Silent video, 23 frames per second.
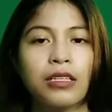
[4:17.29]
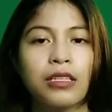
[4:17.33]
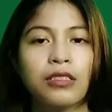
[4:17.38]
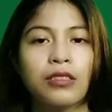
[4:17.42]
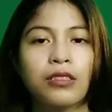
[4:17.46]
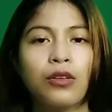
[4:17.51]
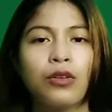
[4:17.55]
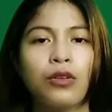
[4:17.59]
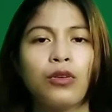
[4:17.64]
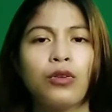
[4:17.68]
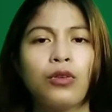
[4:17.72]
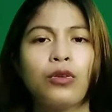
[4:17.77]

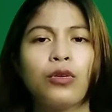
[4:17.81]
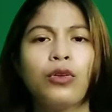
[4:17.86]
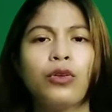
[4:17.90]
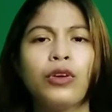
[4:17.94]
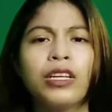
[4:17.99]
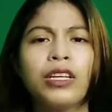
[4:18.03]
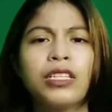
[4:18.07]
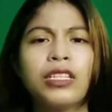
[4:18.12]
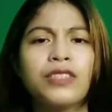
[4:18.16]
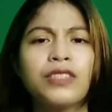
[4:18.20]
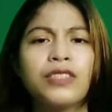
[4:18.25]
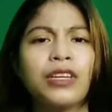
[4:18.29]
So, who
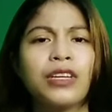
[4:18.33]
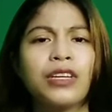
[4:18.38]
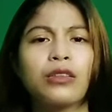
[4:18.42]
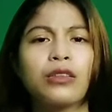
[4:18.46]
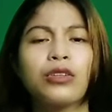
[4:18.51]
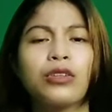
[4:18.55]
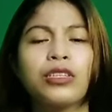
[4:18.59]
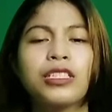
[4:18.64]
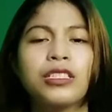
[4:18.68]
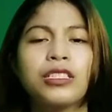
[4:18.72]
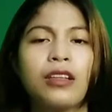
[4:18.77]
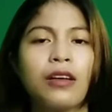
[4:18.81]
is
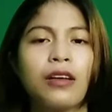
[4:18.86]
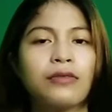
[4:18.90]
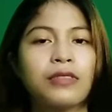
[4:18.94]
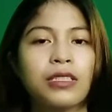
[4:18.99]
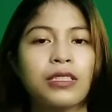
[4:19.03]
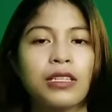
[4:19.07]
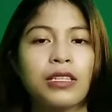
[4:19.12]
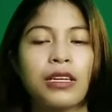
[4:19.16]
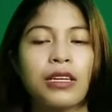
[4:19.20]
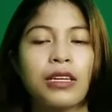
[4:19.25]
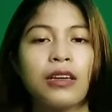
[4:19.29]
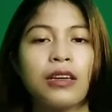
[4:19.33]
Viktor
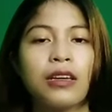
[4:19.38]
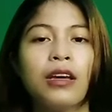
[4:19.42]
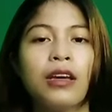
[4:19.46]
Slovsky?